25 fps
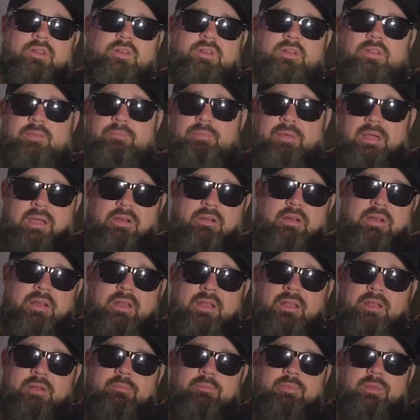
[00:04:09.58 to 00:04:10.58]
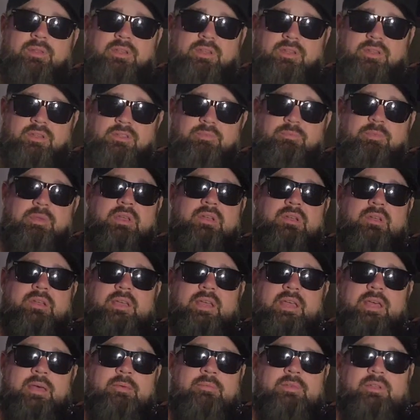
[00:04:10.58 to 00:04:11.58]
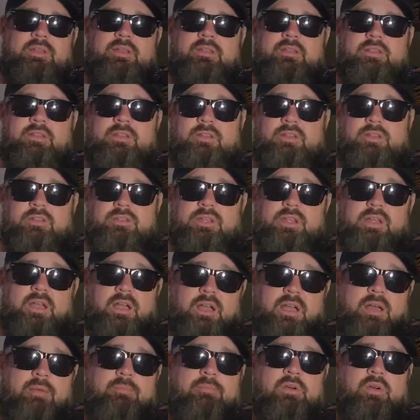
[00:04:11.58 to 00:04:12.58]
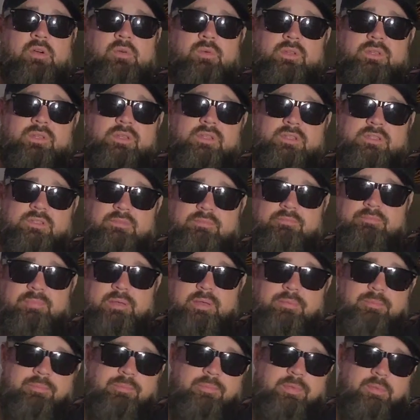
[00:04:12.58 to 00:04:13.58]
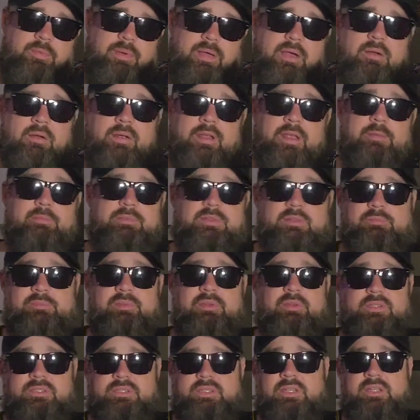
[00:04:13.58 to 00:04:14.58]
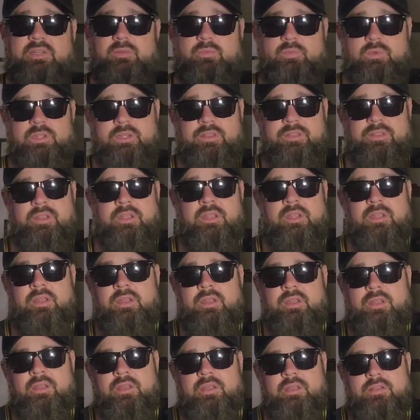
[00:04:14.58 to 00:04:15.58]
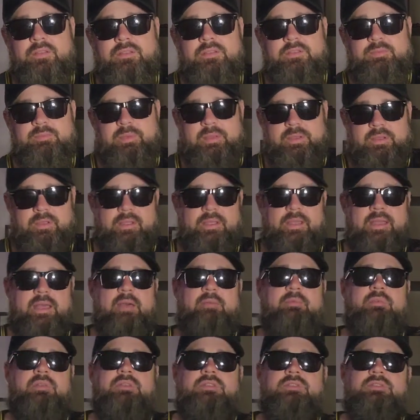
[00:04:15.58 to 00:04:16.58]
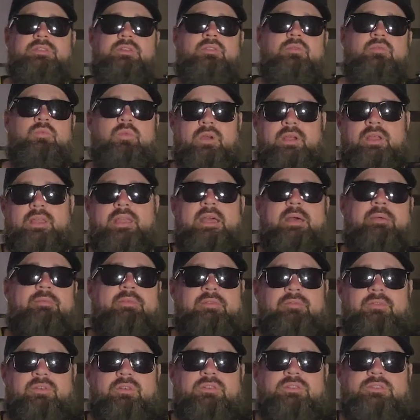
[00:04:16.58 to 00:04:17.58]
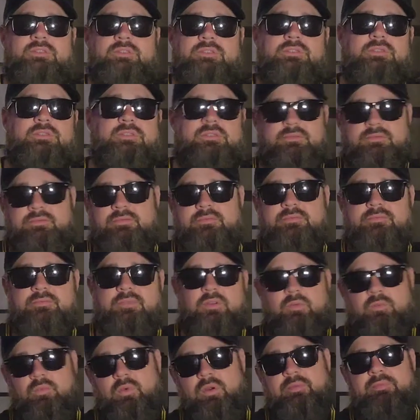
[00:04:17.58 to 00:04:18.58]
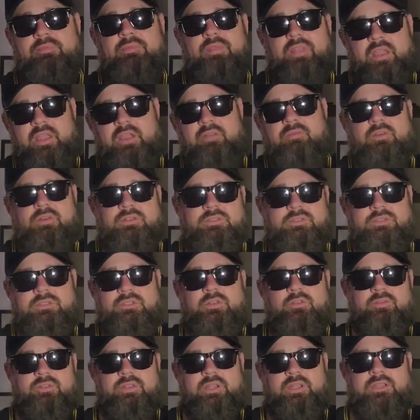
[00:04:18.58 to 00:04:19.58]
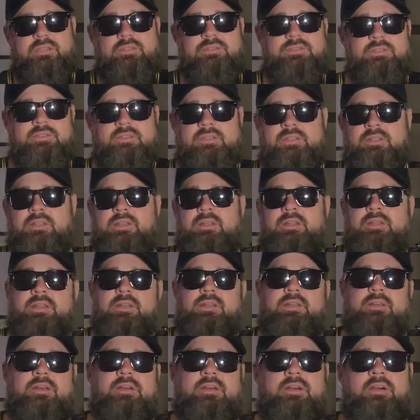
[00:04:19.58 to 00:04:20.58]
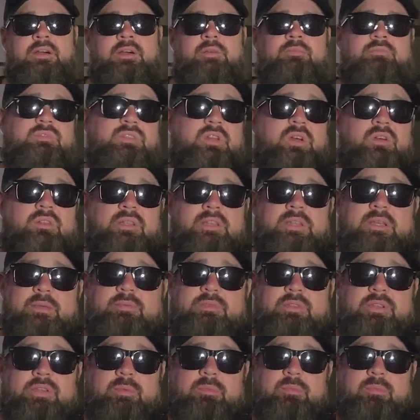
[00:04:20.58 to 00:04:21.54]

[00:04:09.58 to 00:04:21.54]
and then the speaker cabinet, and then there's a combo with this. The power amp is built in with the speaker cabinet, so one cabinet versus, or one thing versus two things. Totally up to your price range.